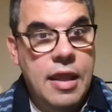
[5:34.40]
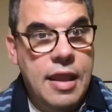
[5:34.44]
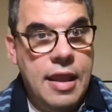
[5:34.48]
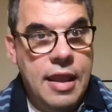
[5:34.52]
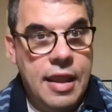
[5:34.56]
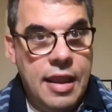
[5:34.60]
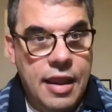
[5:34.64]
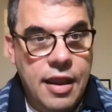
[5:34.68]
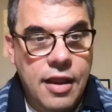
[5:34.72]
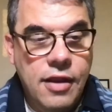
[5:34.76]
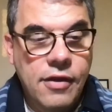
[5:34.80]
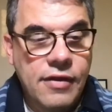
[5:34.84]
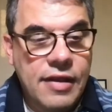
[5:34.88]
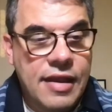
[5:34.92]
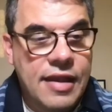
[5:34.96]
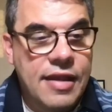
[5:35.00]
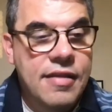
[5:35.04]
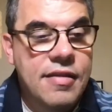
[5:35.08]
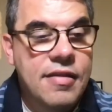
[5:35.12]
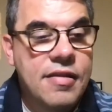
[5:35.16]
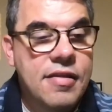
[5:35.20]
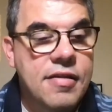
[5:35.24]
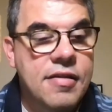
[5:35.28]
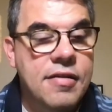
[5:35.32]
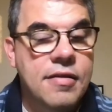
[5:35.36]
Here
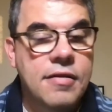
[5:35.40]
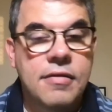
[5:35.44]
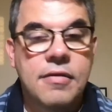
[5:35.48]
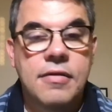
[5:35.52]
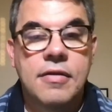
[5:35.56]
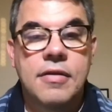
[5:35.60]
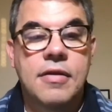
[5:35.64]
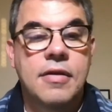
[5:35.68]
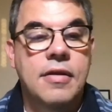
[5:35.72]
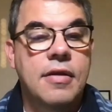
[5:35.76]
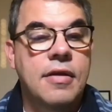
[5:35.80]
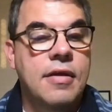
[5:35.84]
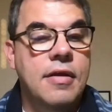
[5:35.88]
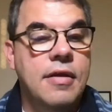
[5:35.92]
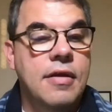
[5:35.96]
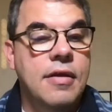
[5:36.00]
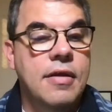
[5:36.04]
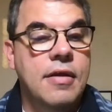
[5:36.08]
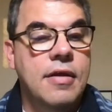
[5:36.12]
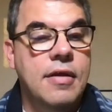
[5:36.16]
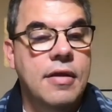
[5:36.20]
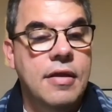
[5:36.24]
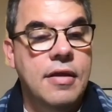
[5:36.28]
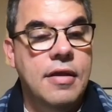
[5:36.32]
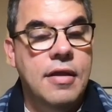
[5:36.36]
is
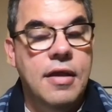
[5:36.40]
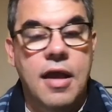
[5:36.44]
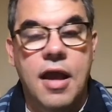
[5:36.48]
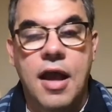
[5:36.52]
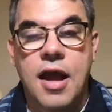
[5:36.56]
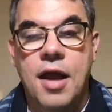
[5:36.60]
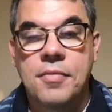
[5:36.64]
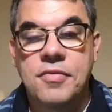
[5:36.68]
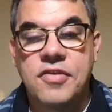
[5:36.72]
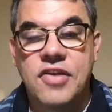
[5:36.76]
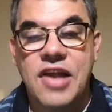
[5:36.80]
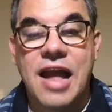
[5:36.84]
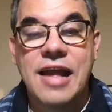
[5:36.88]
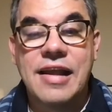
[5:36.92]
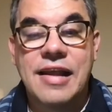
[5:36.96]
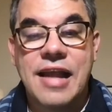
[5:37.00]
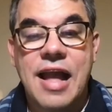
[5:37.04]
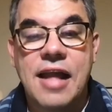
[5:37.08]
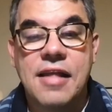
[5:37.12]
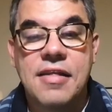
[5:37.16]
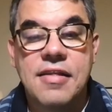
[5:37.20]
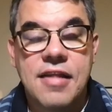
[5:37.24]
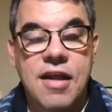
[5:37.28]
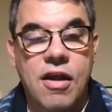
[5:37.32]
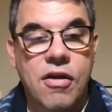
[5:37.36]
John
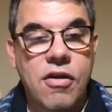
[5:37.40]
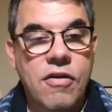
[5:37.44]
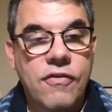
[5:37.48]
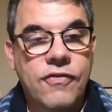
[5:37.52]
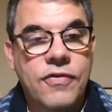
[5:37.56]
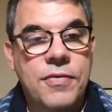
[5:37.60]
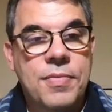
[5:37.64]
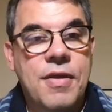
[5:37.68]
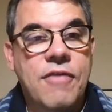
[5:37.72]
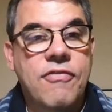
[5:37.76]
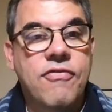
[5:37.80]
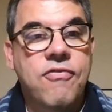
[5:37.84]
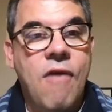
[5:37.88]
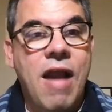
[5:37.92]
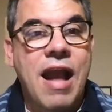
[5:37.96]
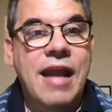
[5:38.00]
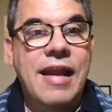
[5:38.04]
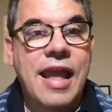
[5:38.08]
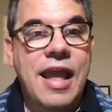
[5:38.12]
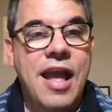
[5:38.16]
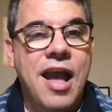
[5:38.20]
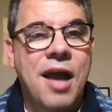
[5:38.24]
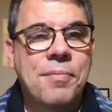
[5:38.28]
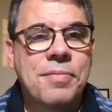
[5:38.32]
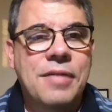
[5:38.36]
Cotanzaro from the
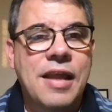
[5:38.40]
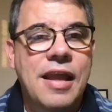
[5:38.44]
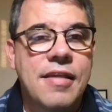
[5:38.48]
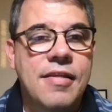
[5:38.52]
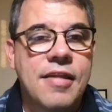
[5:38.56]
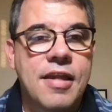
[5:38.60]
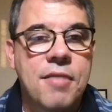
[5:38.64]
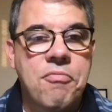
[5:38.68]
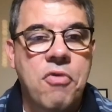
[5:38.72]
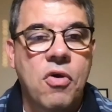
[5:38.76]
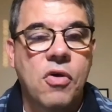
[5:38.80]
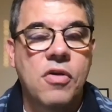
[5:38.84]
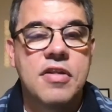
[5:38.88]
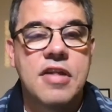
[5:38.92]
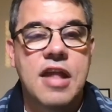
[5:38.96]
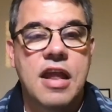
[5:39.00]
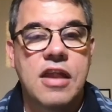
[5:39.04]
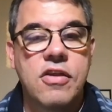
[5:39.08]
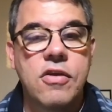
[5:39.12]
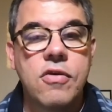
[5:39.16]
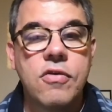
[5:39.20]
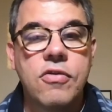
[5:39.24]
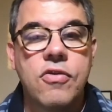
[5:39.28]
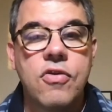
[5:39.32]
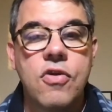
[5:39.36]
Friday updates he posts
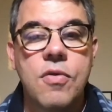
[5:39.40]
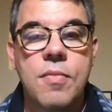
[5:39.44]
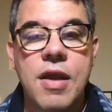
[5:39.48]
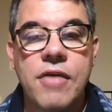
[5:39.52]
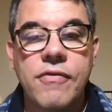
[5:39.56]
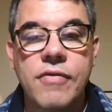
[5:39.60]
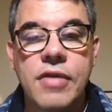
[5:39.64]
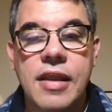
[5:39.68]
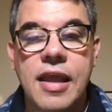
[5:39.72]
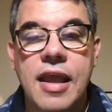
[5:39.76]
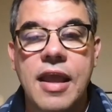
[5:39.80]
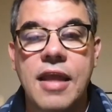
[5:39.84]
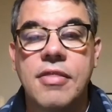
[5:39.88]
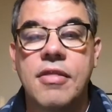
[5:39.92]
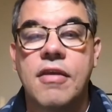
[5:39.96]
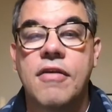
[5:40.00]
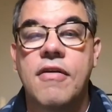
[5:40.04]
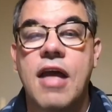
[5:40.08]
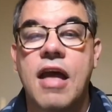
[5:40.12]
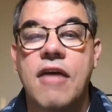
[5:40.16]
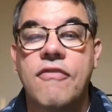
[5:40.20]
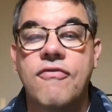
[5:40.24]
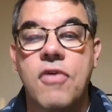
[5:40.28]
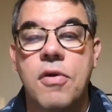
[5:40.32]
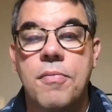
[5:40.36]
on YouTube every day on the
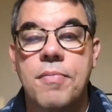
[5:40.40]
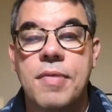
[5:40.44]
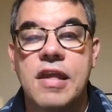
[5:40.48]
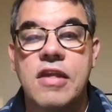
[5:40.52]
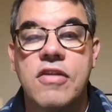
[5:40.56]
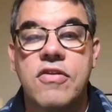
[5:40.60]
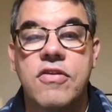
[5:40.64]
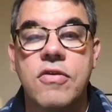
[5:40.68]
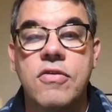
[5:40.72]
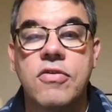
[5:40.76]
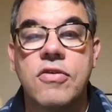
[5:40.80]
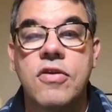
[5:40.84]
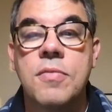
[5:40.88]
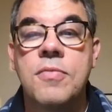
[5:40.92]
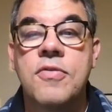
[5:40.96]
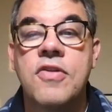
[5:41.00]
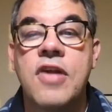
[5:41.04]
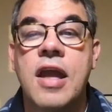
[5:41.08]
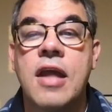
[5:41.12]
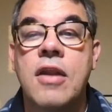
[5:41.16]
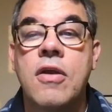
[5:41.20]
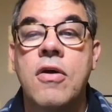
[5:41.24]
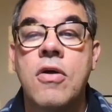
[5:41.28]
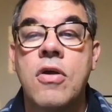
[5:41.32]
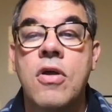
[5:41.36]
FOP's YouTube
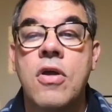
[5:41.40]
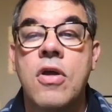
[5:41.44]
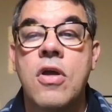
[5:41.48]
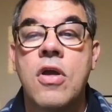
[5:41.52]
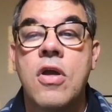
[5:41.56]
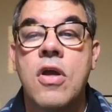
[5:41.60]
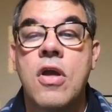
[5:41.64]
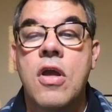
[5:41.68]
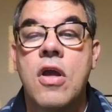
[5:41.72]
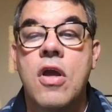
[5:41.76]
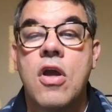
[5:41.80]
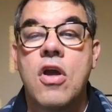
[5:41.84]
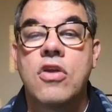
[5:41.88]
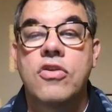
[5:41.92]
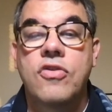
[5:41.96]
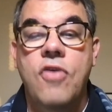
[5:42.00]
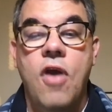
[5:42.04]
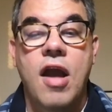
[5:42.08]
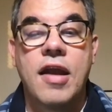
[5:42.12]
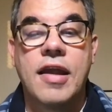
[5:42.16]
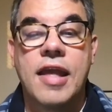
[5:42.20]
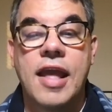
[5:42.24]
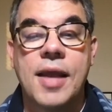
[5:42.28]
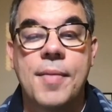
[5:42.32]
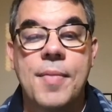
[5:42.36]
channel,
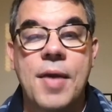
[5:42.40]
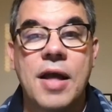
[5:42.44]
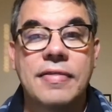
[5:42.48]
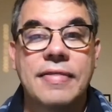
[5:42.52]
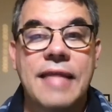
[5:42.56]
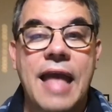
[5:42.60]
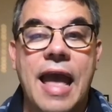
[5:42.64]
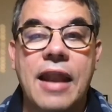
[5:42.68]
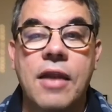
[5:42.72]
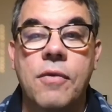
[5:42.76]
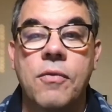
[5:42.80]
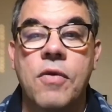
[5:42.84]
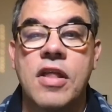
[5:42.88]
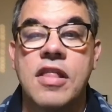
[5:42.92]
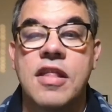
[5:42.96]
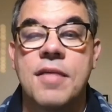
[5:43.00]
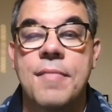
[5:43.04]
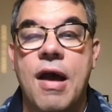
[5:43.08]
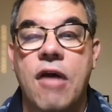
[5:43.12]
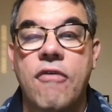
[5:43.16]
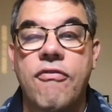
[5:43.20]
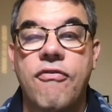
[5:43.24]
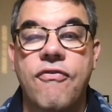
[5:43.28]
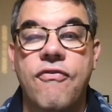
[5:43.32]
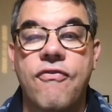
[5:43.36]
talking about that. It runs
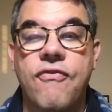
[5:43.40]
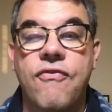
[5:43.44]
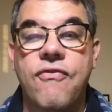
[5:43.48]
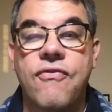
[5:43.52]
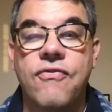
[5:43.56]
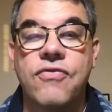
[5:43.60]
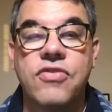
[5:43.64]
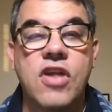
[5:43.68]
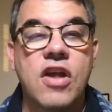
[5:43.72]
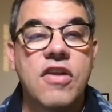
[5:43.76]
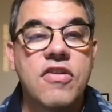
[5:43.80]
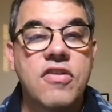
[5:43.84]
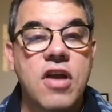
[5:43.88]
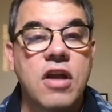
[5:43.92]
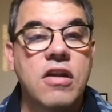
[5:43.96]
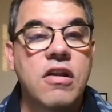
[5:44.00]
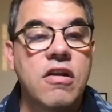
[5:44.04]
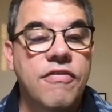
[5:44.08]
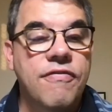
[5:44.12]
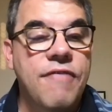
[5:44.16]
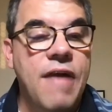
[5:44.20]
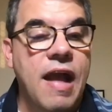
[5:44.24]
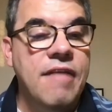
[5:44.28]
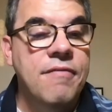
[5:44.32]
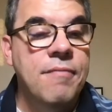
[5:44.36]
about just under
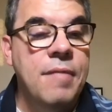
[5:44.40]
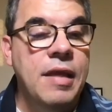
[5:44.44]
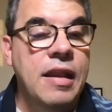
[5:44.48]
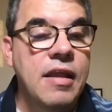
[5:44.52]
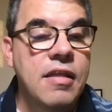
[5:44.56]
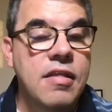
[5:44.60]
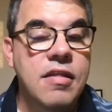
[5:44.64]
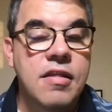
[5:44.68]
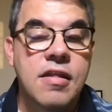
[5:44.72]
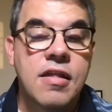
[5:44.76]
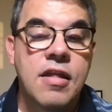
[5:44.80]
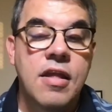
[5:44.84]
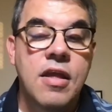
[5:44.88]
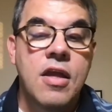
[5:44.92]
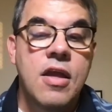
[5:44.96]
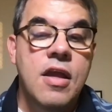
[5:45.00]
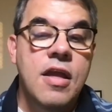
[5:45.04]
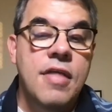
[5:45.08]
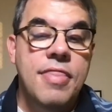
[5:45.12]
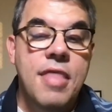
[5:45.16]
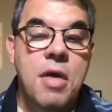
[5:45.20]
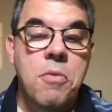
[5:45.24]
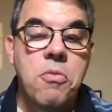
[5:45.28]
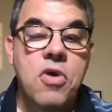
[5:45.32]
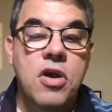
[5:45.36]
5 minutes.
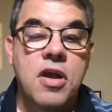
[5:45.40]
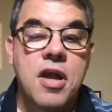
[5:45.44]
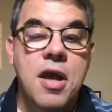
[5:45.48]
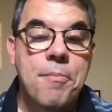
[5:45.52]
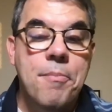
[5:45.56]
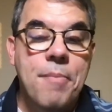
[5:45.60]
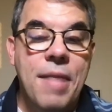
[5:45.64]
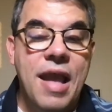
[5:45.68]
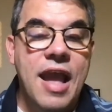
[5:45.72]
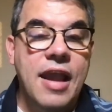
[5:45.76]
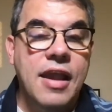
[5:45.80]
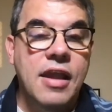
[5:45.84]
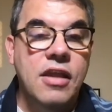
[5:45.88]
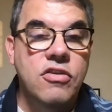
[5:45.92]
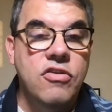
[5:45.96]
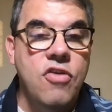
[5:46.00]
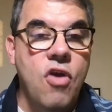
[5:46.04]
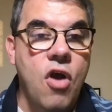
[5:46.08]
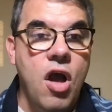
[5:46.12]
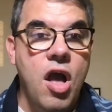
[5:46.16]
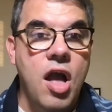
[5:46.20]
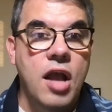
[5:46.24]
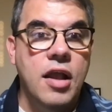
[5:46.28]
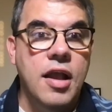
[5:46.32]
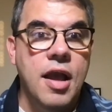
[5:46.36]
Then we'll come back and
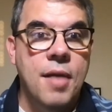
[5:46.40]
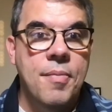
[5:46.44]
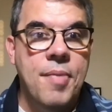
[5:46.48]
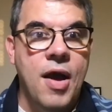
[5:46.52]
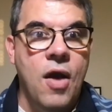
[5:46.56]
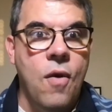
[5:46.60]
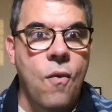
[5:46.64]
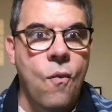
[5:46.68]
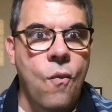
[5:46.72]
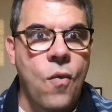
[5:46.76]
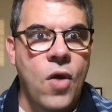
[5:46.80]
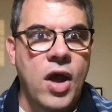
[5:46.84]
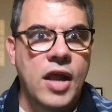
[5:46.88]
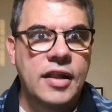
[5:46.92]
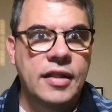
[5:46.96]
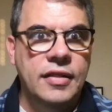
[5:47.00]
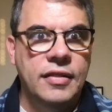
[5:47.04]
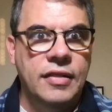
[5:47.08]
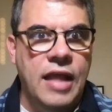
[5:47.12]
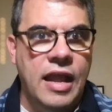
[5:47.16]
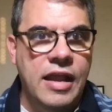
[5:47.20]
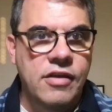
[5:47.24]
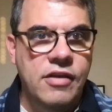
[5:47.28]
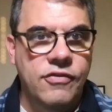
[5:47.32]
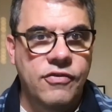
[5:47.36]
talk about what
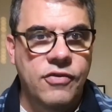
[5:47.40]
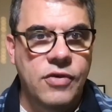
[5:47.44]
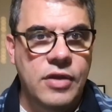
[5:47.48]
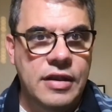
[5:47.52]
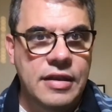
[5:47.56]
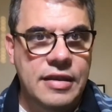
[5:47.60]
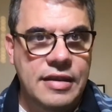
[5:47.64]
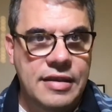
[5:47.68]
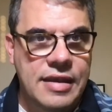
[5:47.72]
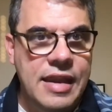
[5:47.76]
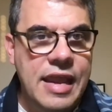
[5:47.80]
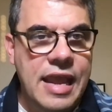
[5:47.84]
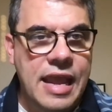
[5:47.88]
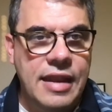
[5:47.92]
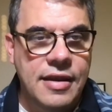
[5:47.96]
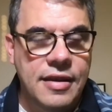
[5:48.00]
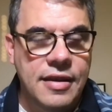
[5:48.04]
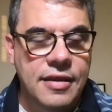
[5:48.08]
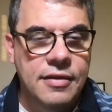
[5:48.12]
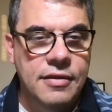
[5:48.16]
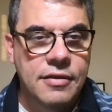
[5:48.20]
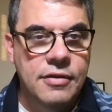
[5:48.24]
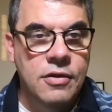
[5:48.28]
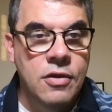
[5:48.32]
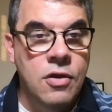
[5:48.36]
Lightfoot
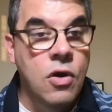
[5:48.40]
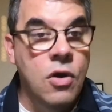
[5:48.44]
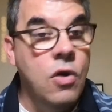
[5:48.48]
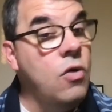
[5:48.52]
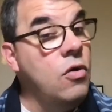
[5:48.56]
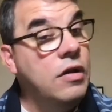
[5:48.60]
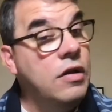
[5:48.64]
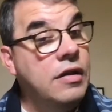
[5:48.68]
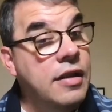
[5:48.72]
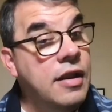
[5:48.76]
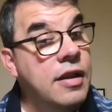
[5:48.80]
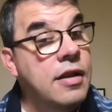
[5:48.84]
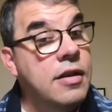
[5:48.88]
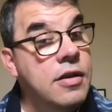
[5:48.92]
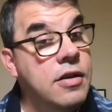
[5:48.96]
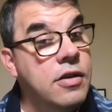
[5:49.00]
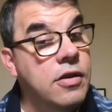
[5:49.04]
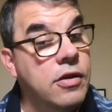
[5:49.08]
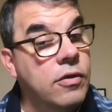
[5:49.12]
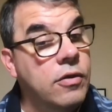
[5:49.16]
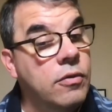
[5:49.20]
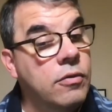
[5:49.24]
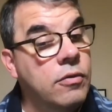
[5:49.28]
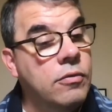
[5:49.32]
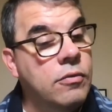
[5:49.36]
did or didn't
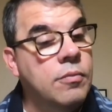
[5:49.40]
do.